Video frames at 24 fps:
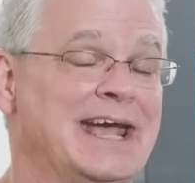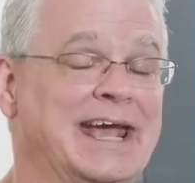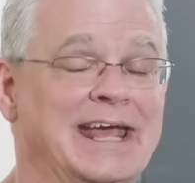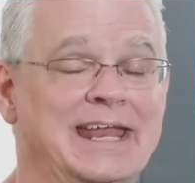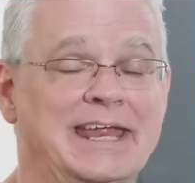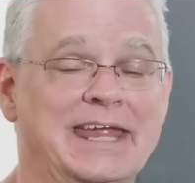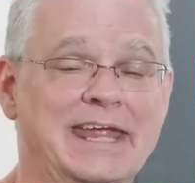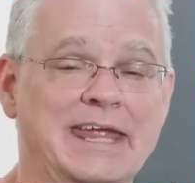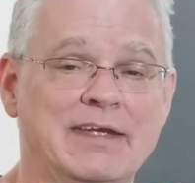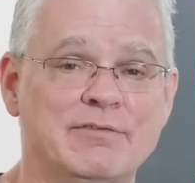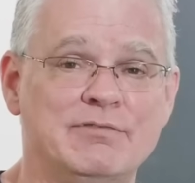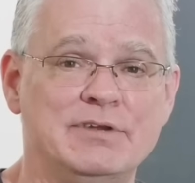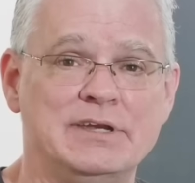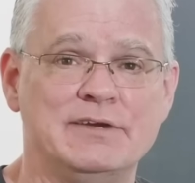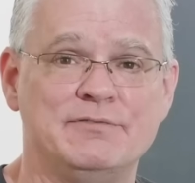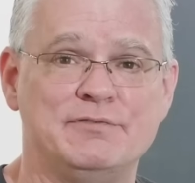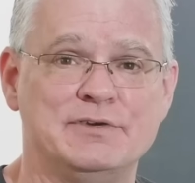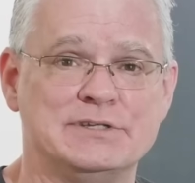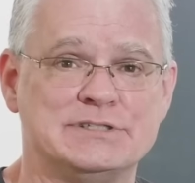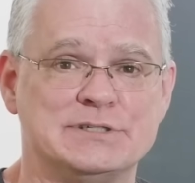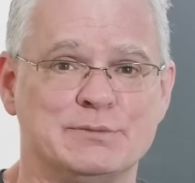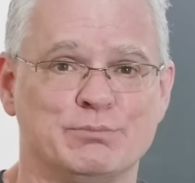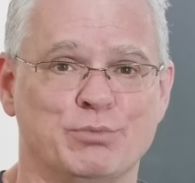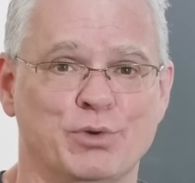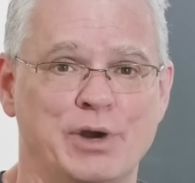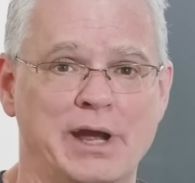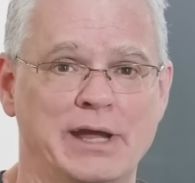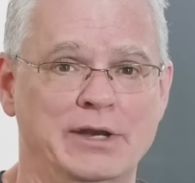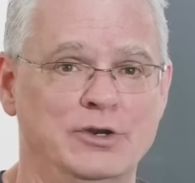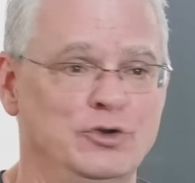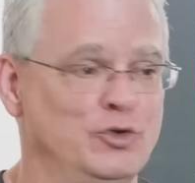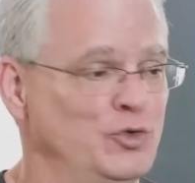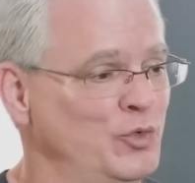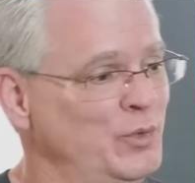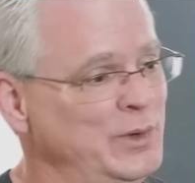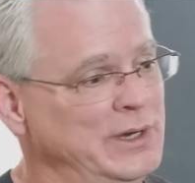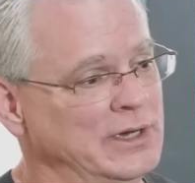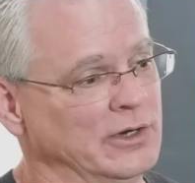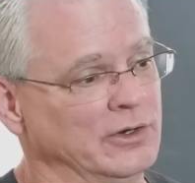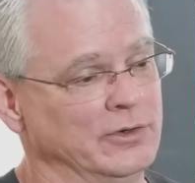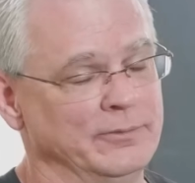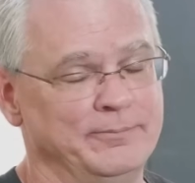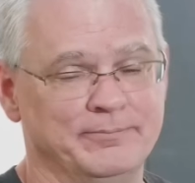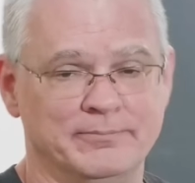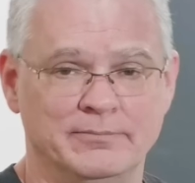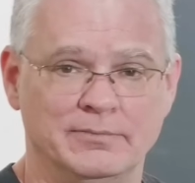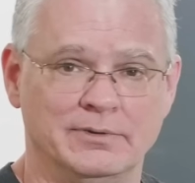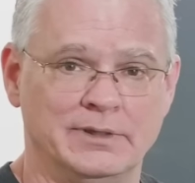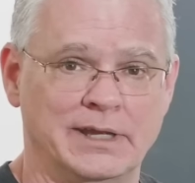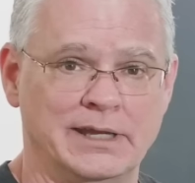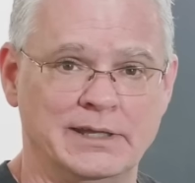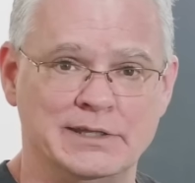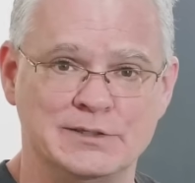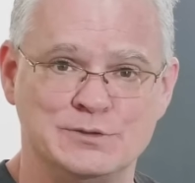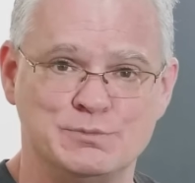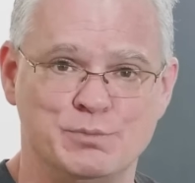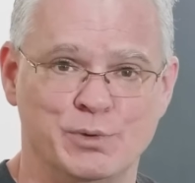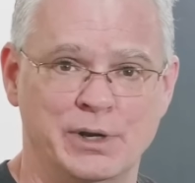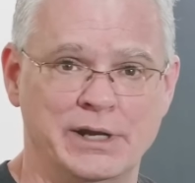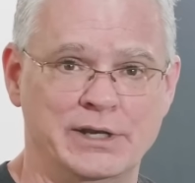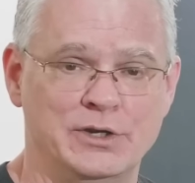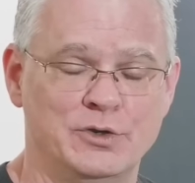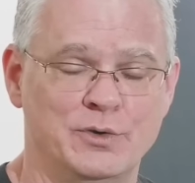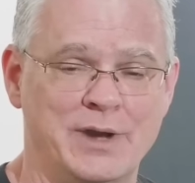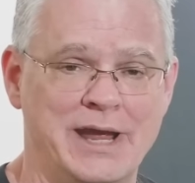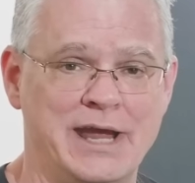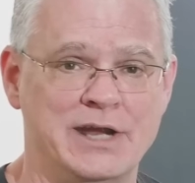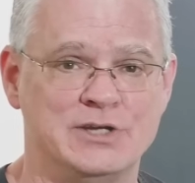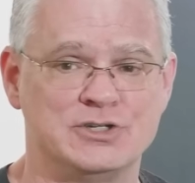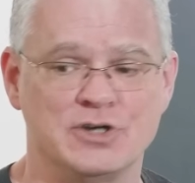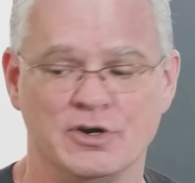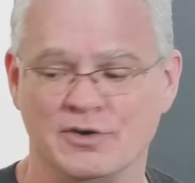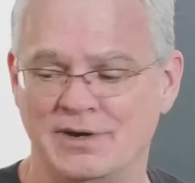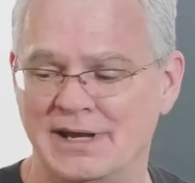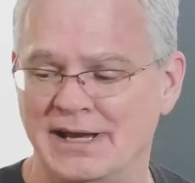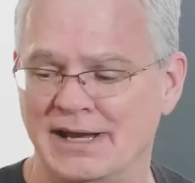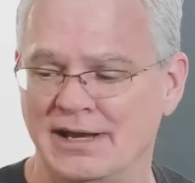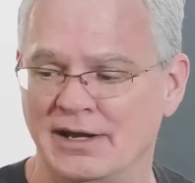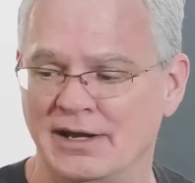And even if it's a brand new wheel, like this brand new HRE